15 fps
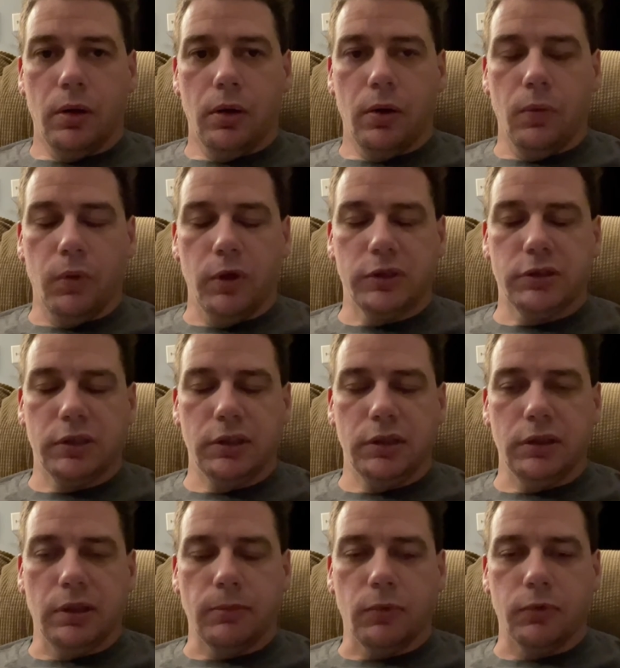we'll see.
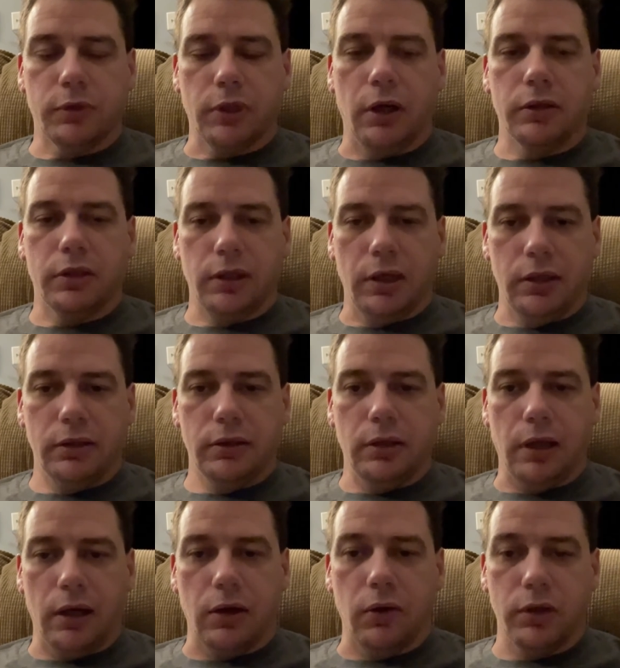I'm going to talk to that.
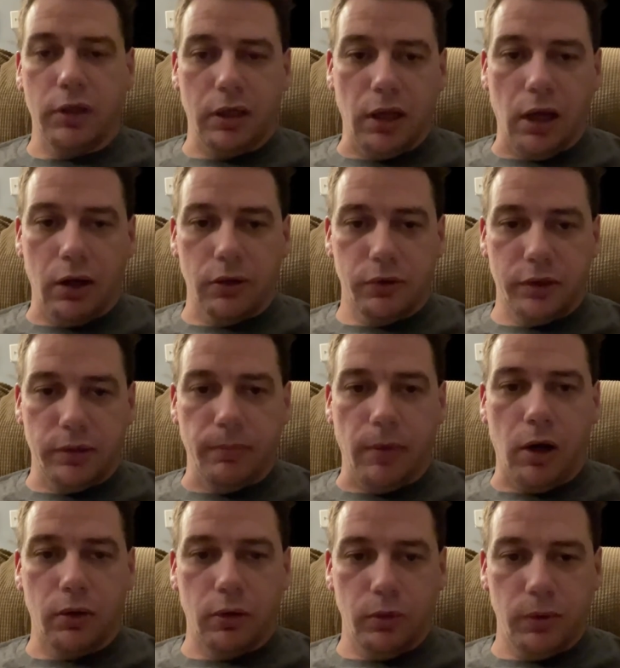I go to the doctor
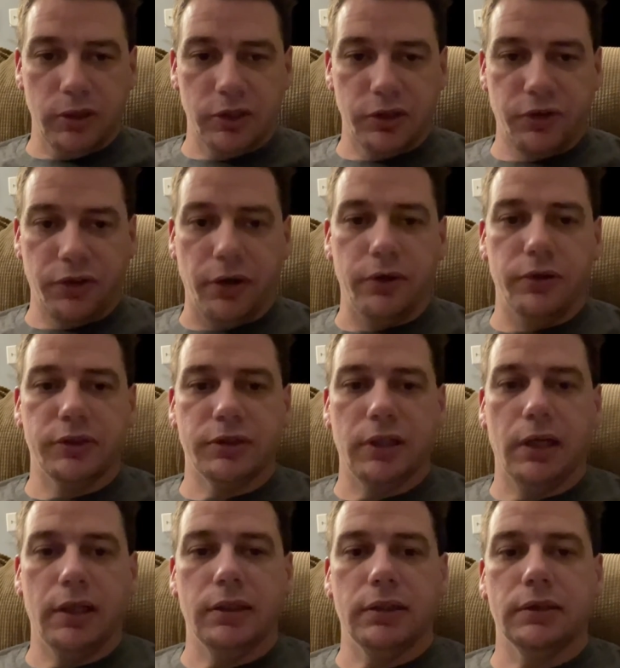tomorrow, which is
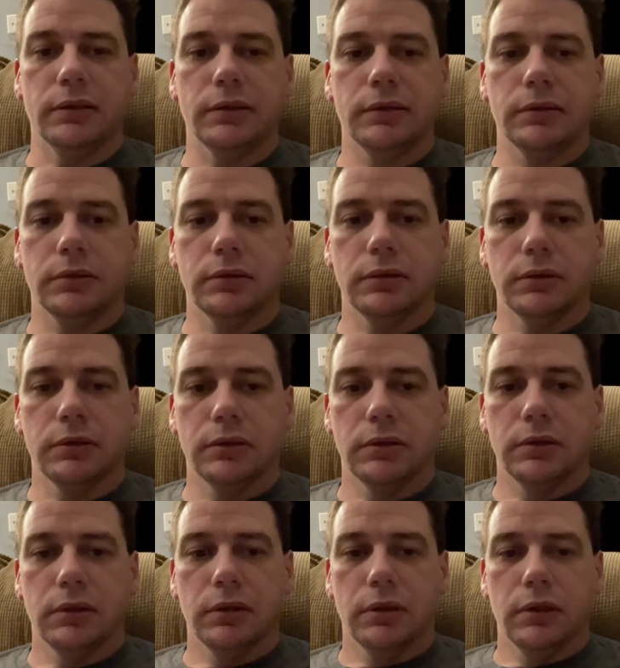Thursday,
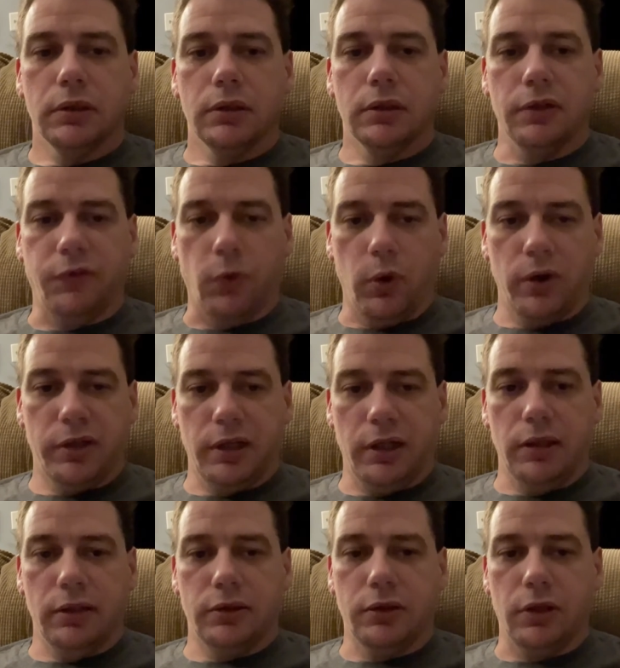the
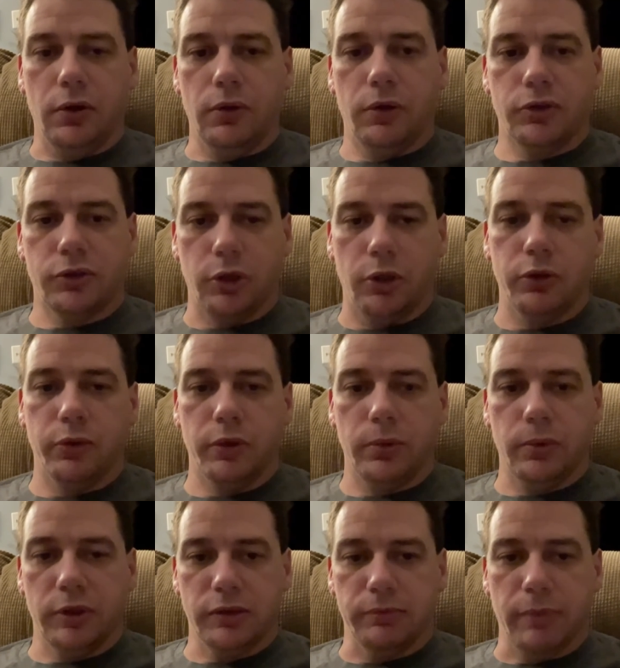14th. So her surgery
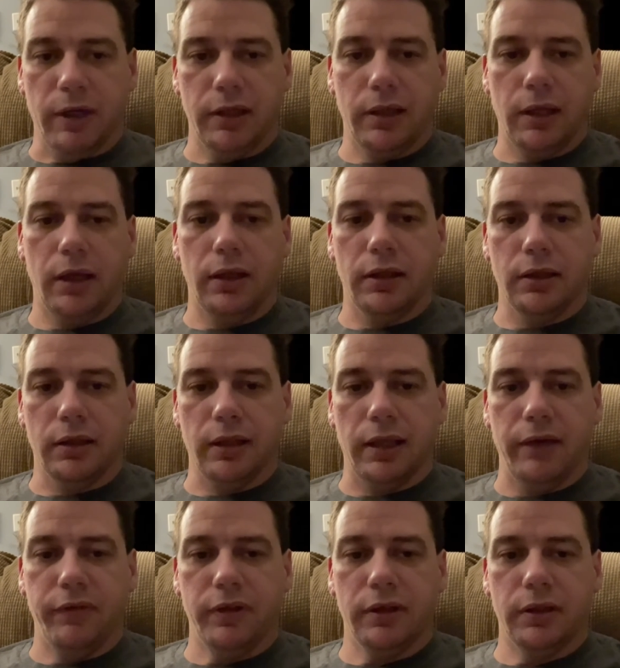was Monday the
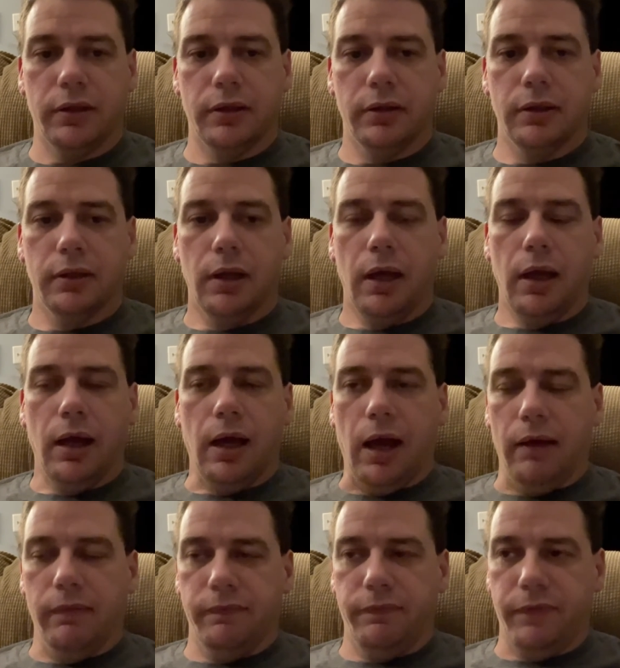11th.
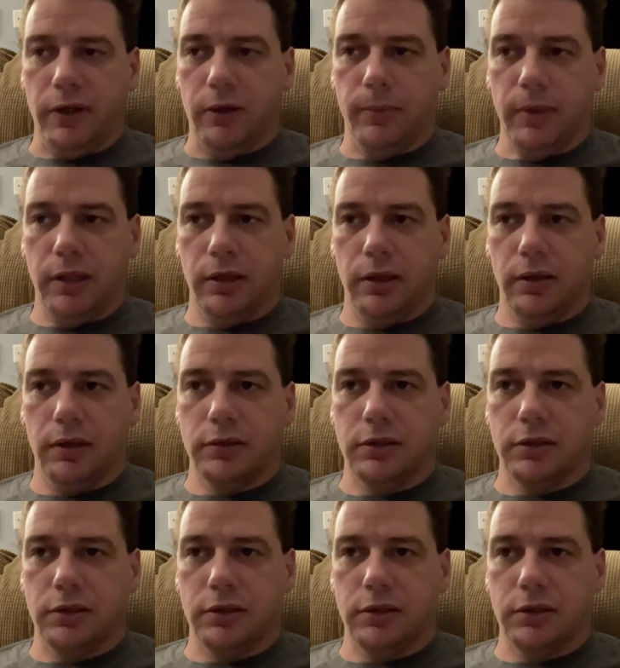I'm filming this